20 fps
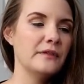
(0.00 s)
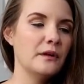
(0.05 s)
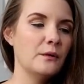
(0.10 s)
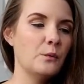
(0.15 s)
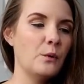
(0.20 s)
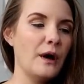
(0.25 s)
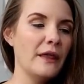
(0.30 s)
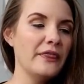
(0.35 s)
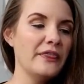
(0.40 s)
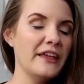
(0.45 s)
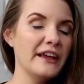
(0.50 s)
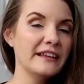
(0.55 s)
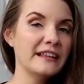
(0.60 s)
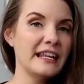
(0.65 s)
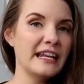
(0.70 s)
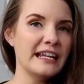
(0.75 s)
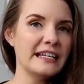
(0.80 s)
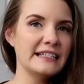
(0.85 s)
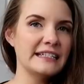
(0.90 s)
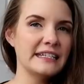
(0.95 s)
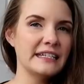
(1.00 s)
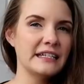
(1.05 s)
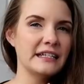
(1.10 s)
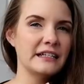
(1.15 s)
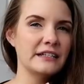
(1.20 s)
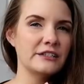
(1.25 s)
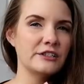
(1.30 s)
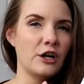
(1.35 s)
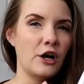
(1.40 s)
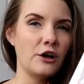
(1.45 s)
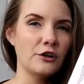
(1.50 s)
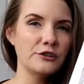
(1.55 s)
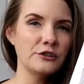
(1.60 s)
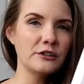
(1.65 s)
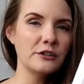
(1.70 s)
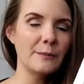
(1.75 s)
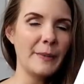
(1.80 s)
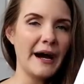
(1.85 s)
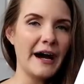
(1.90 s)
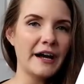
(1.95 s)
One thing that I did to
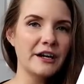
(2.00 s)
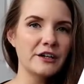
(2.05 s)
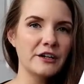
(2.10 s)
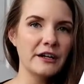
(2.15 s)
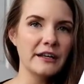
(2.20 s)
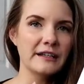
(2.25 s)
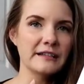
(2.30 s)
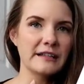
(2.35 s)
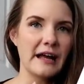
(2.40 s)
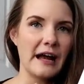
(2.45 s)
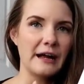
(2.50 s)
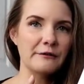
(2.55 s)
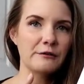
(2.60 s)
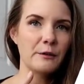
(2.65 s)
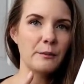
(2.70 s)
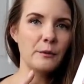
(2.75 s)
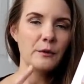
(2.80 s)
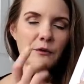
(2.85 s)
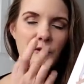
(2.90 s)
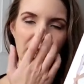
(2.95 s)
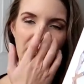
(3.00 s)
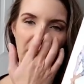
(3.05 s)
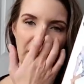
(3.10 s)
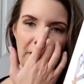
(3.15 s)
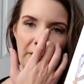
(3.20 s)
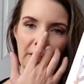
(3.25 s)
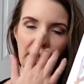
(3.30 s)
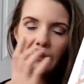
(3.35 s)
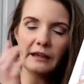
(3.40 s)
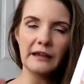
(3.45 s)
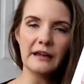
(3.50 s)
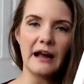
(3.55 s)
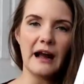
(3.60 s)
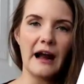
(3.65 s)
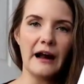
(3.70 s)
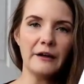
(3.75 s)
alter the pattern is I removed the